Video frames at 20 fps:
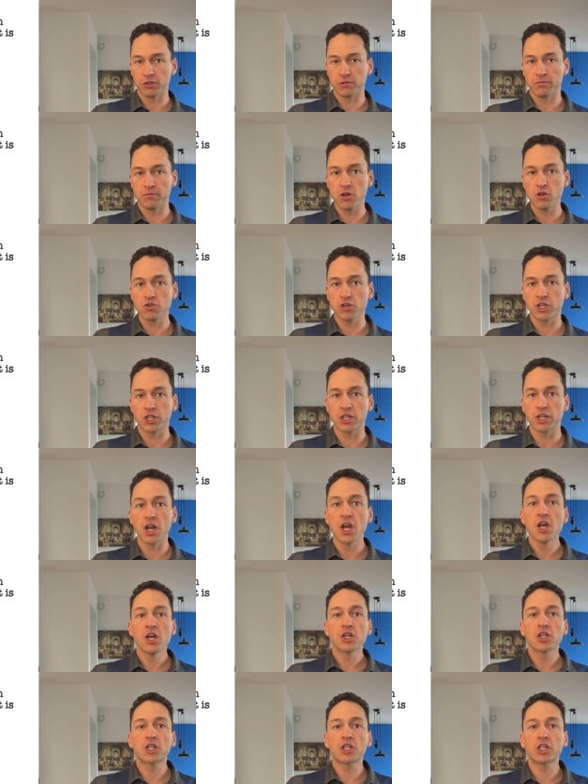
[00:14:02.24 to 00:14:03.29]
of motion
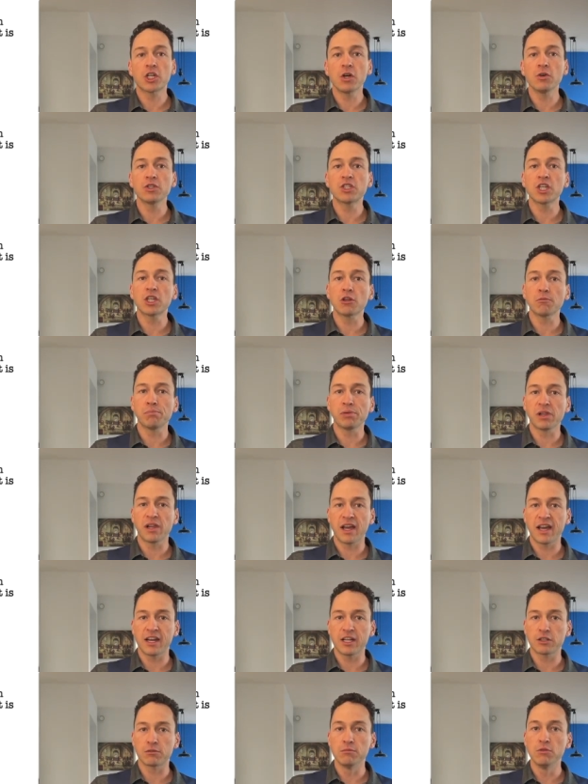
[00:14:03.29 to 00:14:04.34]
shows that the
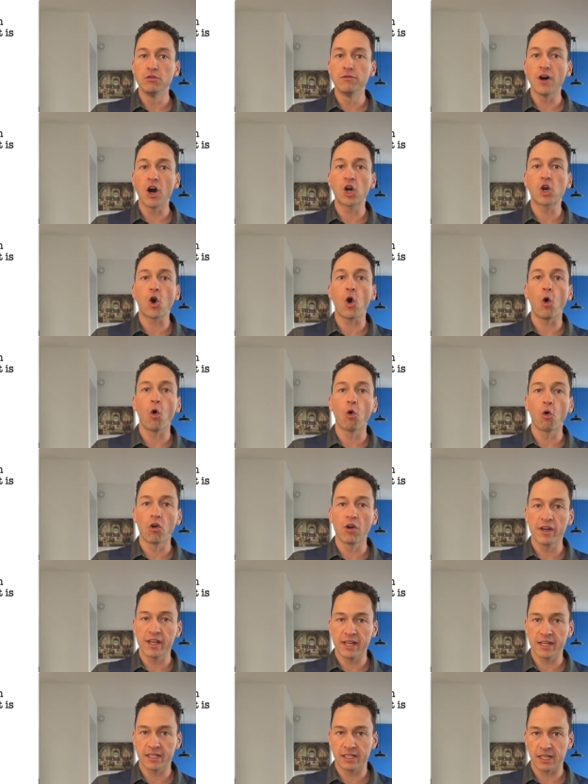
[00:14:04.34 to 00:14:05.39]
planets move
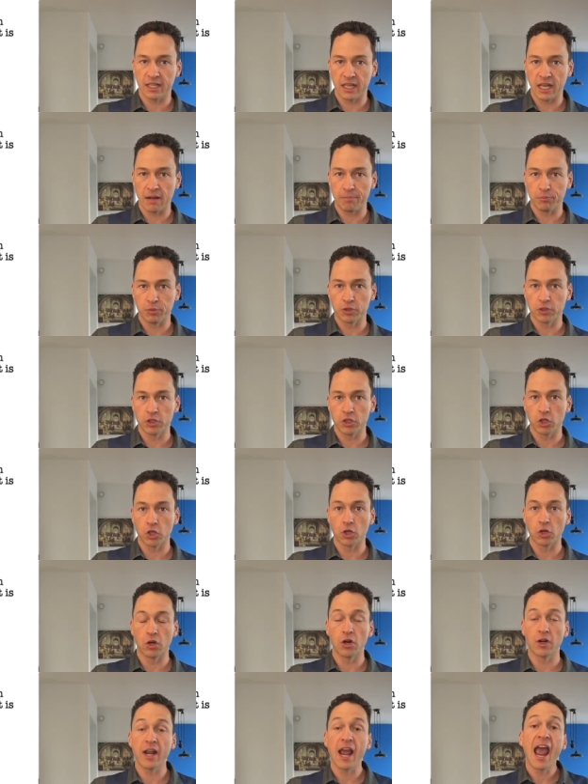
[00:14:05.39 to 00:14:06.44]
according to Kepler's
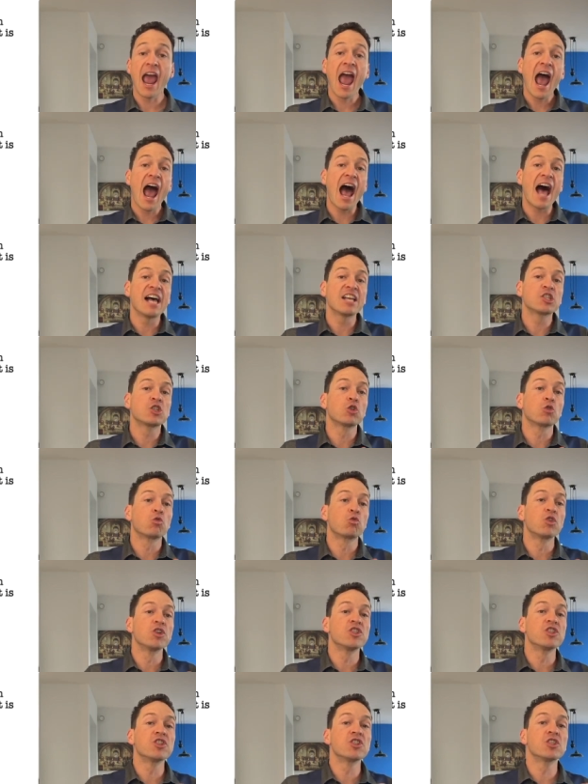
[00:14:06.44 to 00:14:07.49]
third as a
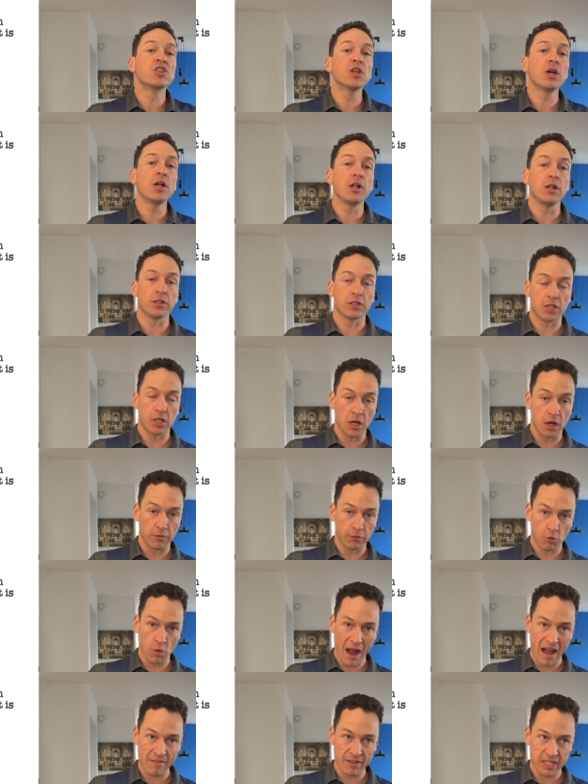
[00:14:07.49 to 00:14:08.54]
result
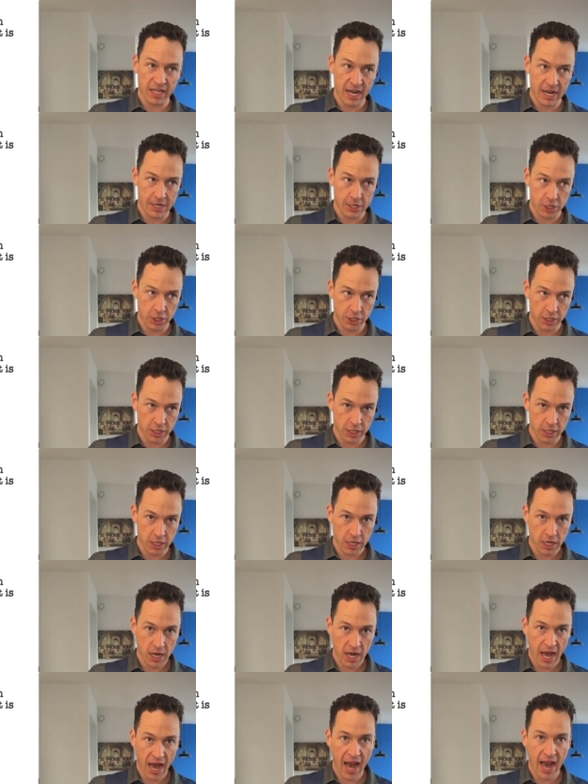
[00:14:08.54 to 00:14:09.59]
of gravitation
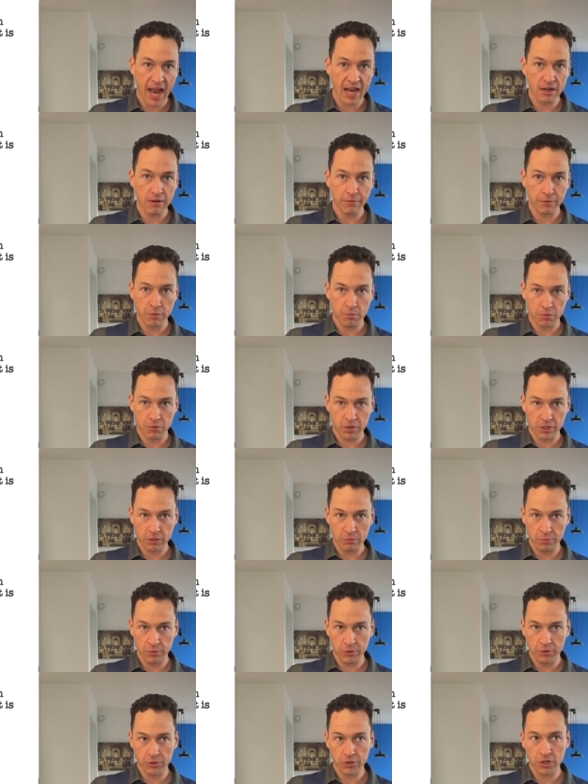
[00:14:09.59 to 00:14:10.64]
and of the
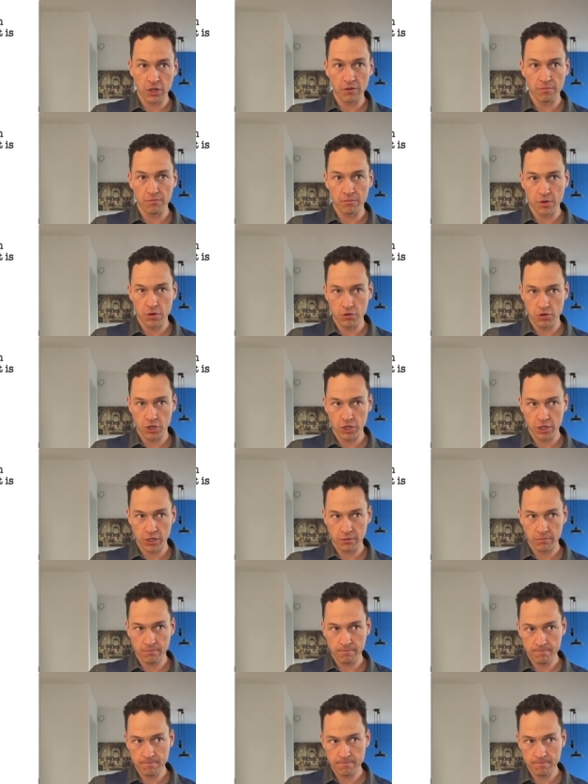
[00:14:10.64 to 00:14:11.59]
principles of motion.